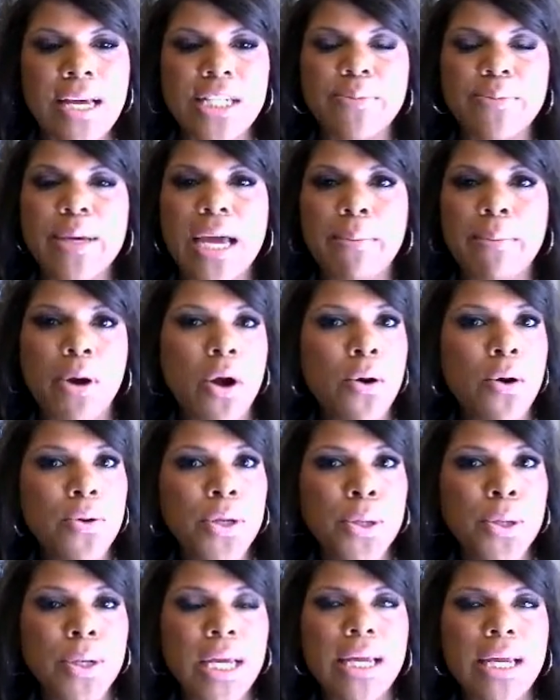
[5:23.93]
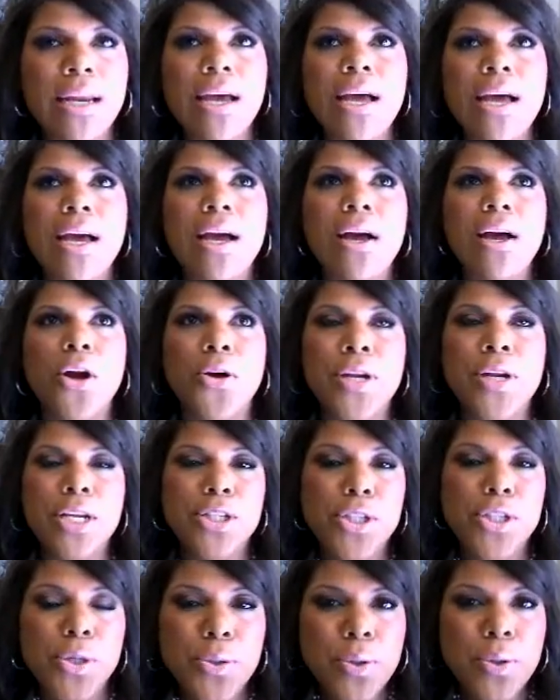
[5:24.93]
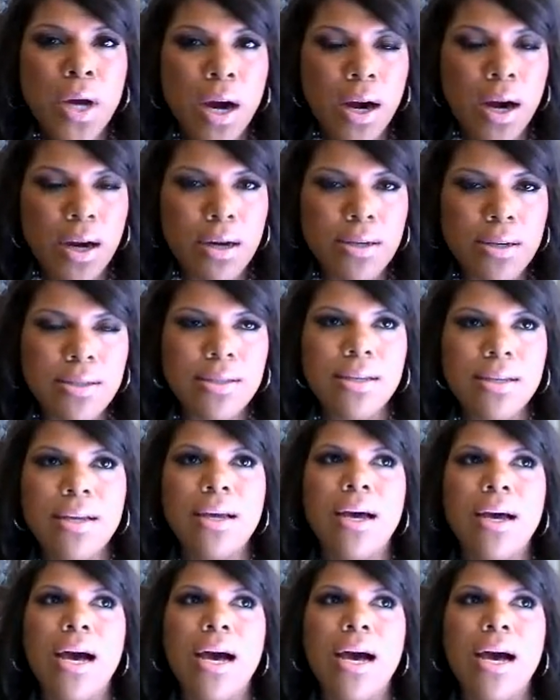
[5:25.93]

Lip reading: to become our own unit, earning 2 cars